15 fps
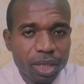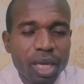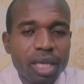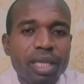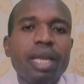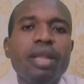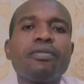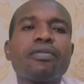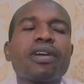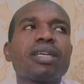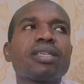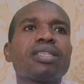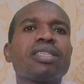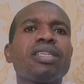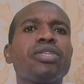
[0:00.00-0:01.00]

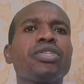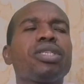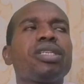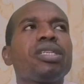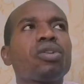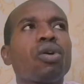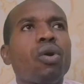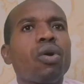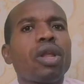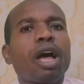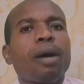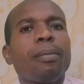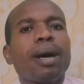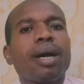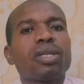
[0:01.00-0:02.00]
Deliverance, is it all
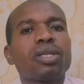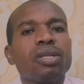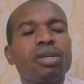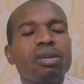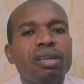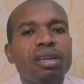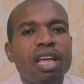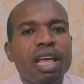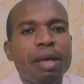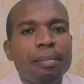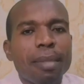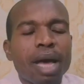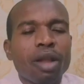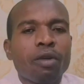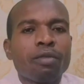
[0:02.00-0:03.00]
about a
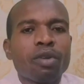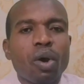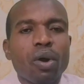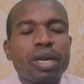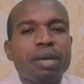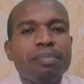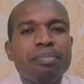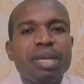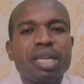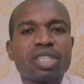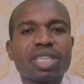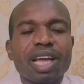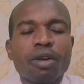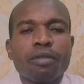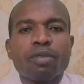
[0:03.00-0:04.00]
man of God, a
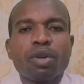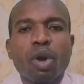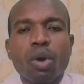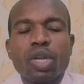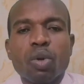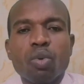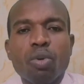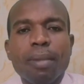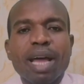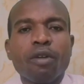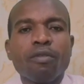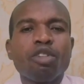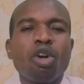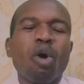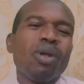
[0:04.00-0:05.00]
minister of God, a woman
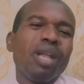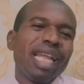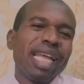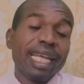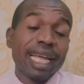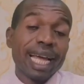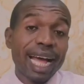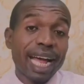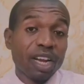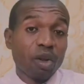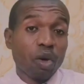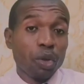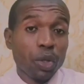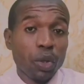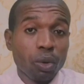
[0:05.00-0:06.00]
of God laying hand
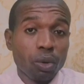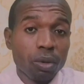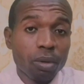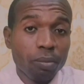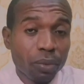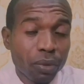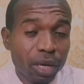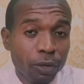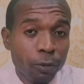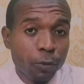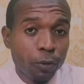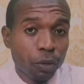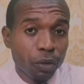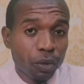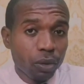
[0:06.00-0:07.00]
on you, praying
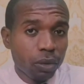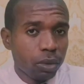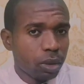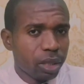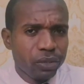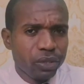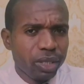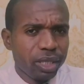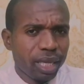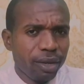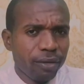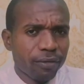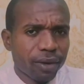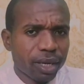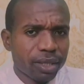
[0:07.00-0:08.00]
for you? Is it
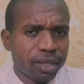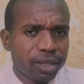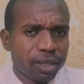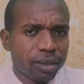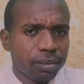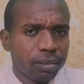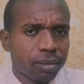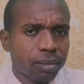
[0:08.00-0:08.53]
deliverance?